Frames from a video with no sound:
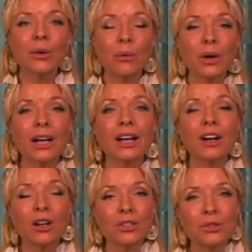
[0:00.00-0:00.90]
where
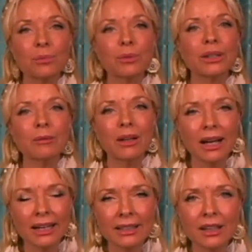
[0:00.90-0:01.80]
our supreme
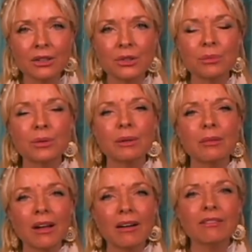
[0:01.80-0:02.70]
light, our supreme
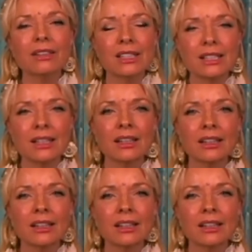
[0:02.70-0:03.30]
love is